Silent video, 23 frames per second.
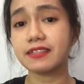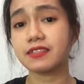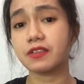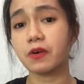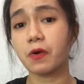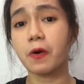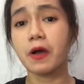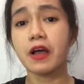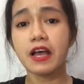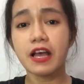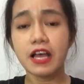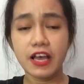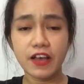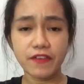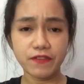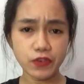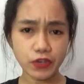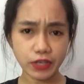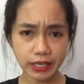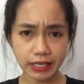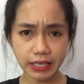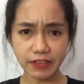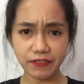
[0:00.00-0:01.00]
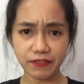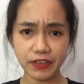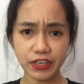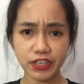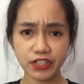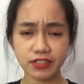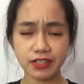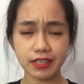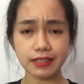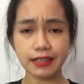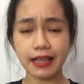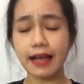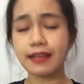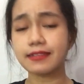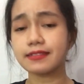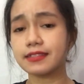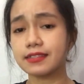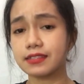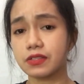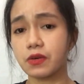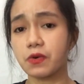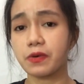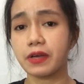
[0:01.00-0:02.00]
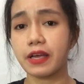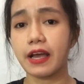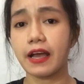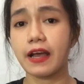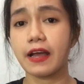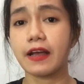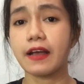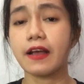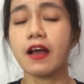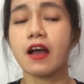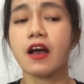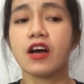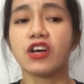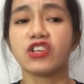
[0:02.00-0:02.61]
so if you cannot finish the class, it's okay.